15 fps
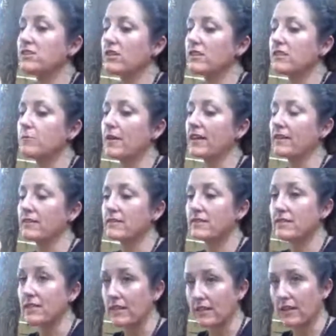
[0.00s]
It starts to make us
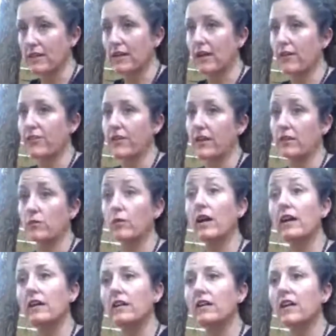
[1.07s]
sick, unhealthy,
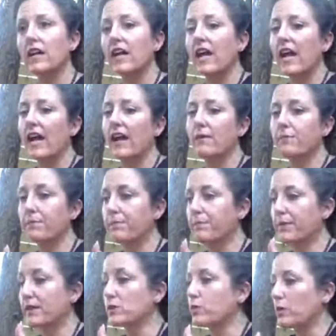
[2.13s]
unwell,
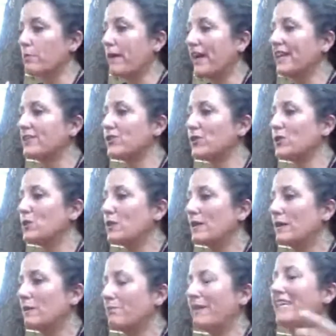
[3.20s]
because we're made to
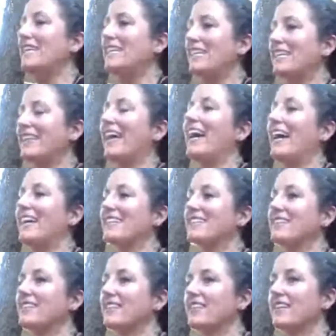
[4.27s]
be
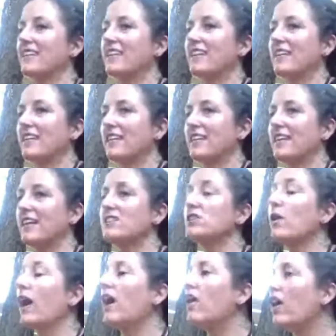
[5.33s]
that. And
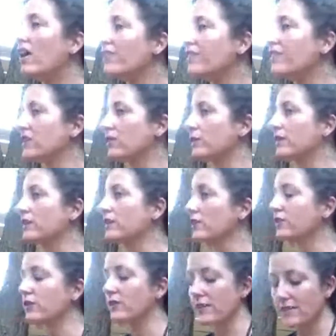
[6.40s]
so how often do we go
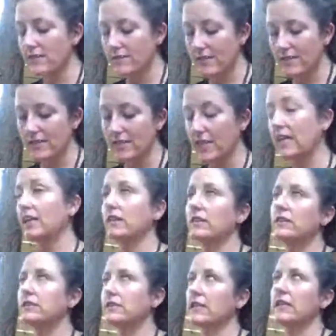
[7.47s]
through this thing
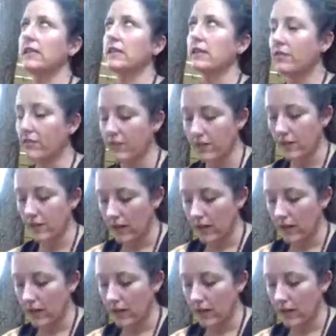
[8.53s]
called life